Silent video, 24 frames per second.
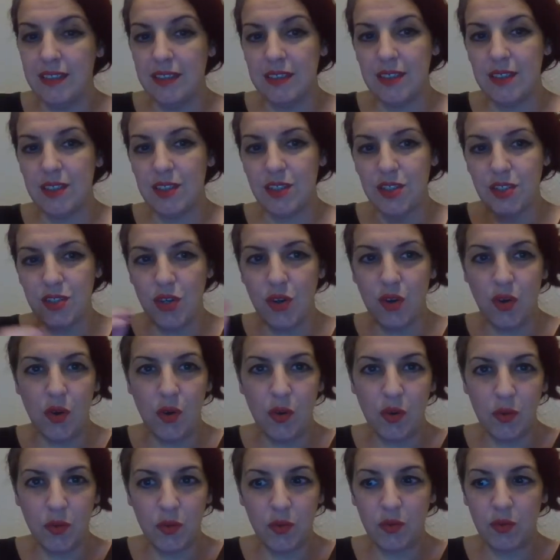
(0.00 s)

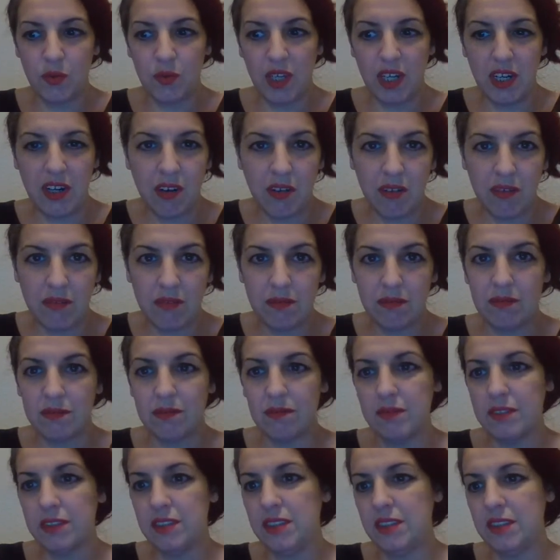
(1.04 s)
So, you know,
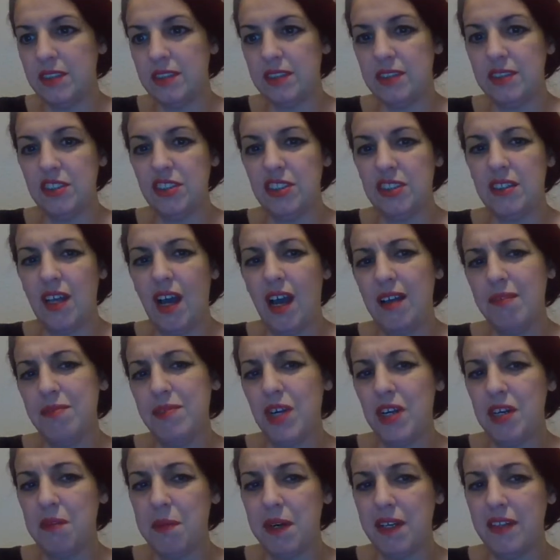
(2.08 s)
just I'm
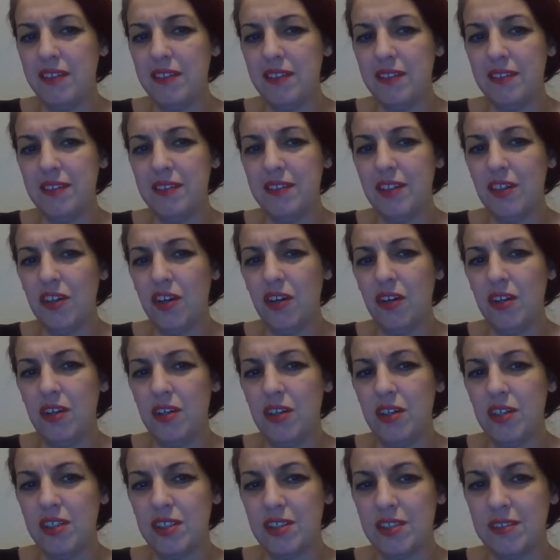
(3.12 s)
talking about her
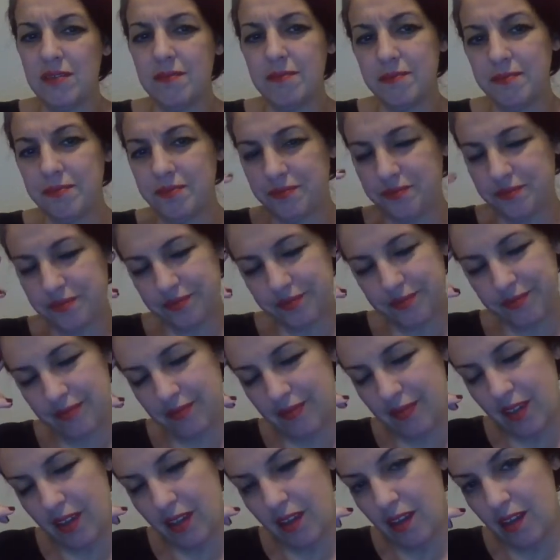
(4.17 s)
looks,
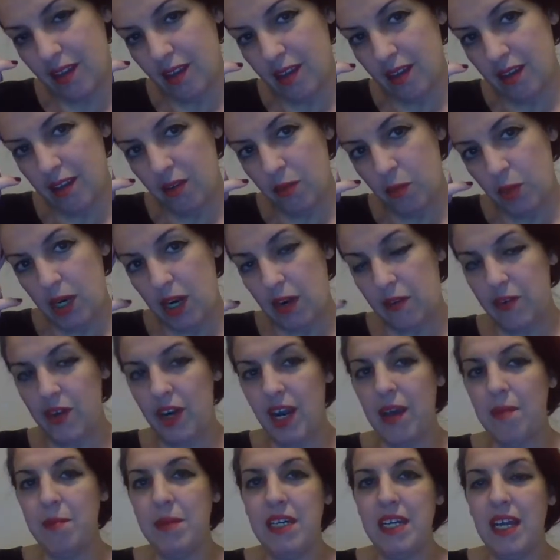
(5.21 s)
whatever.
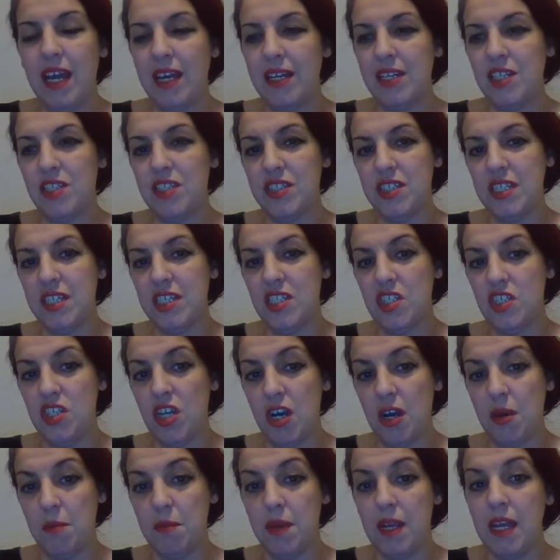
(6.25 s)
I mean, I just think it's
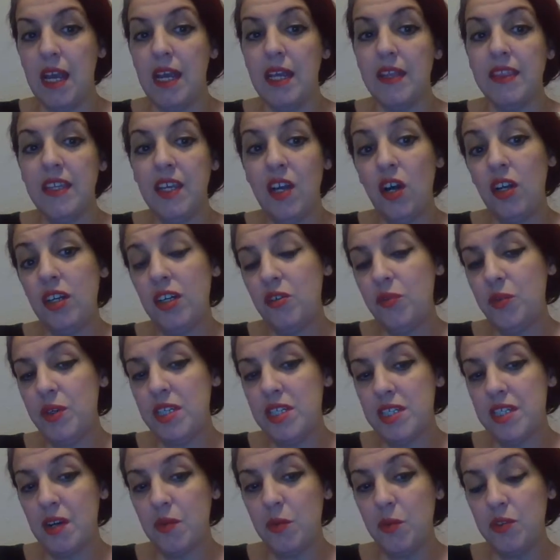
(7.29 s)
dumb. The only
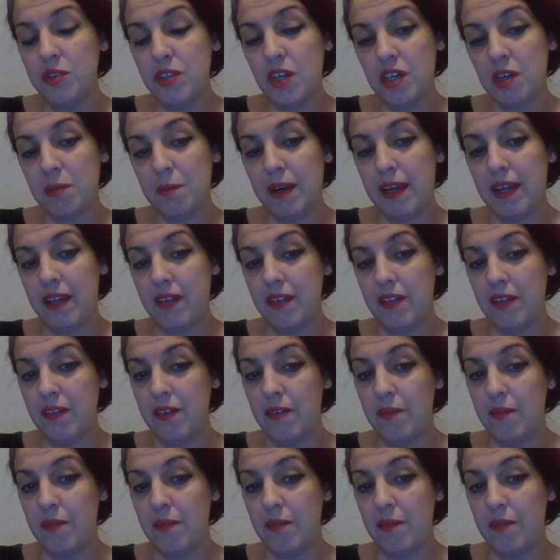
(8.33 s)
reason I will talk about